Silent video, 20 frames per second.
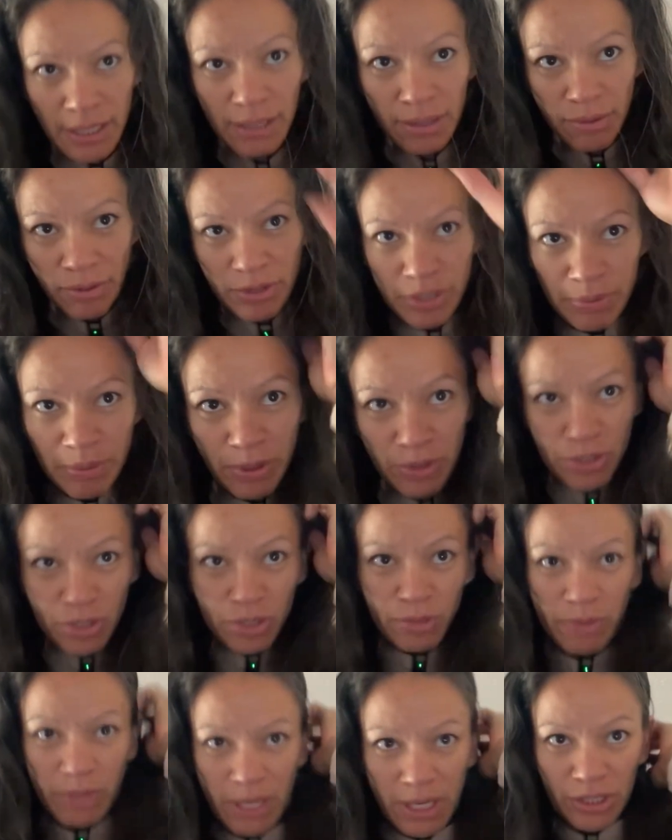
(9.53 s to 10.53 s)
we're supposed
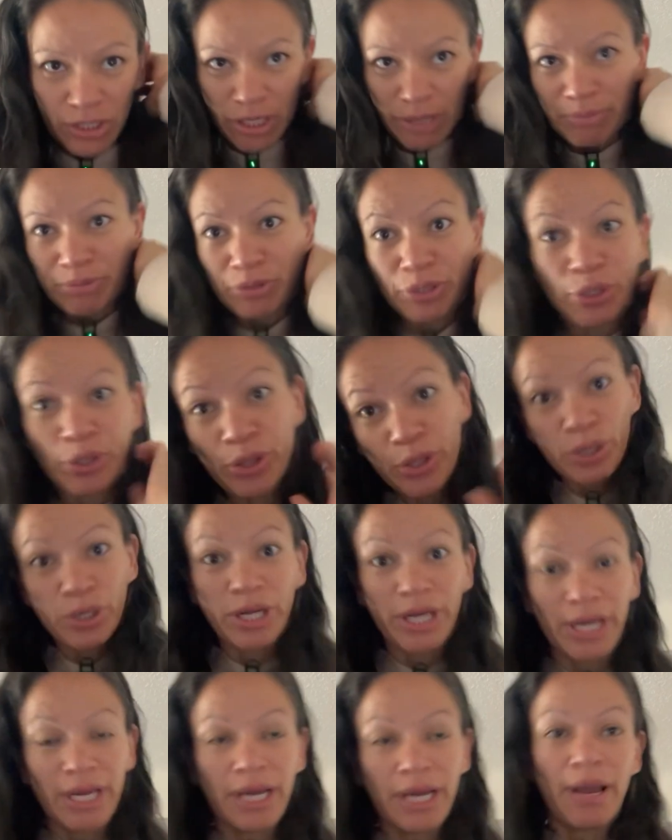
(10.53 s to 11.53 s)
to be on chapter
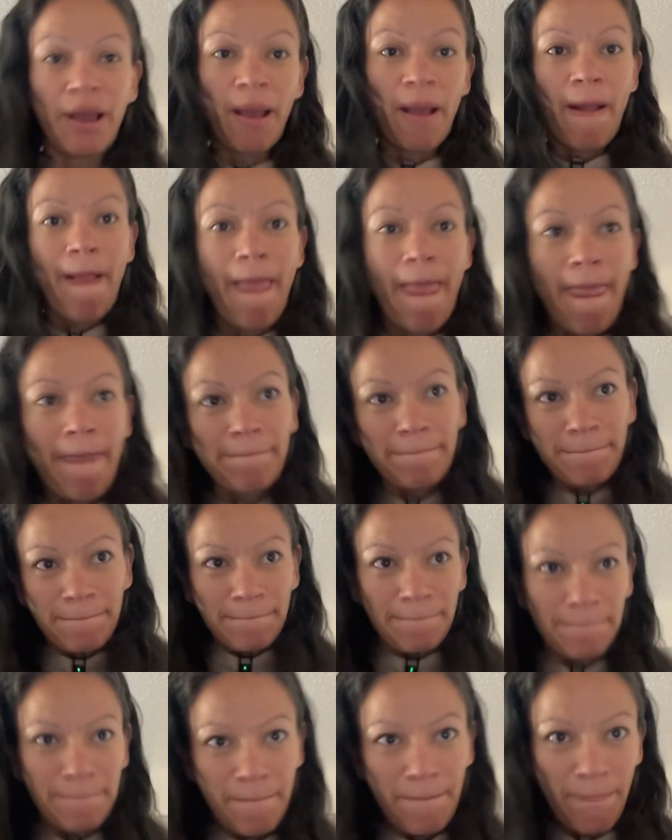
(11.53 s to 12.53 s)
30.
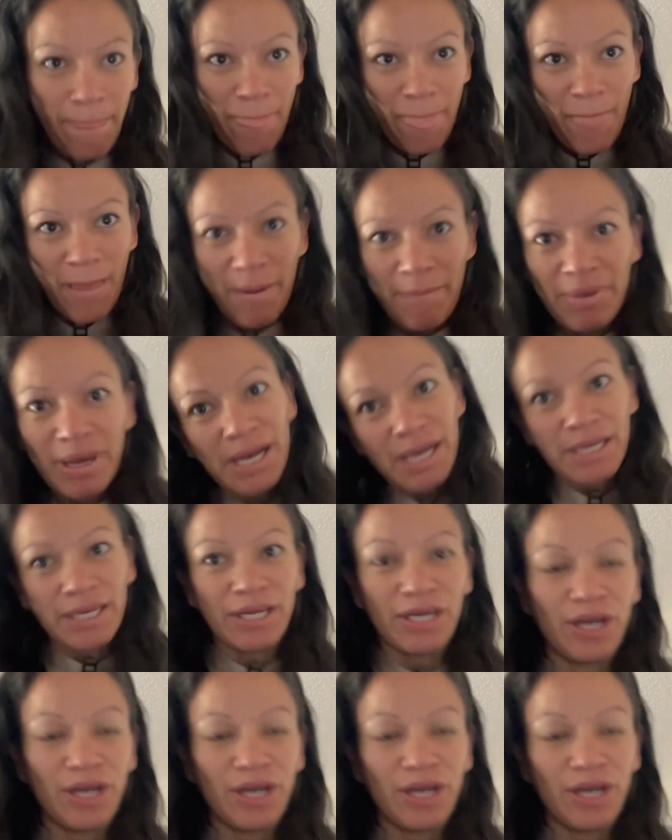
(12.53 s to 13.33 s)
But,